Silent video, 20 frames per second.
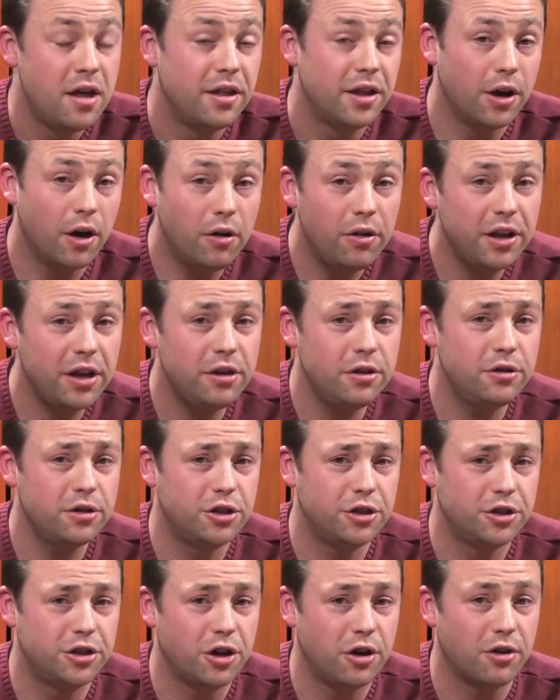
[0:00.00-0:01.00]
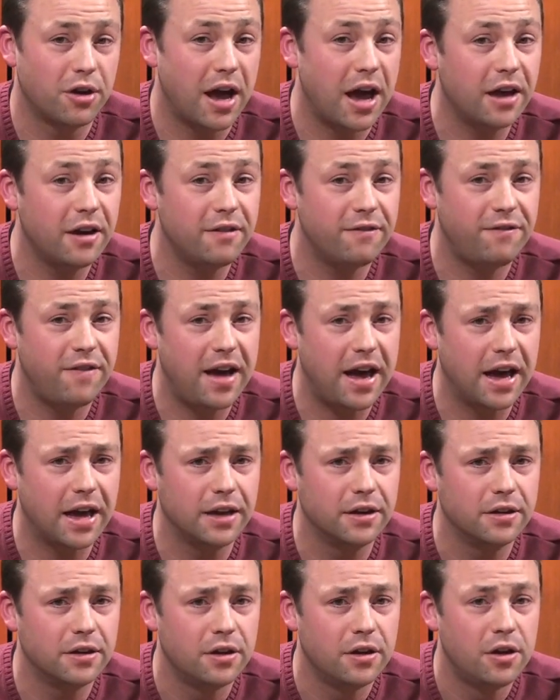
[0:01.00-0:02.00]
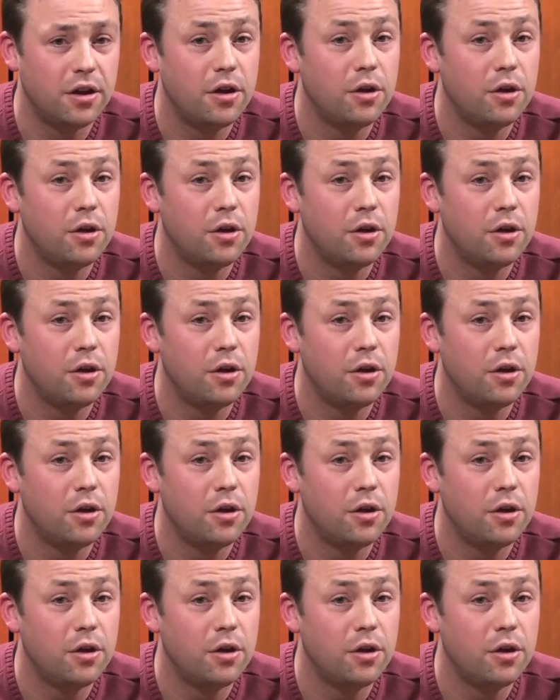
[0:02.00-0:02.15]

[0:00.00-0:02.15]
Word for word: The only Hoosier joke I could find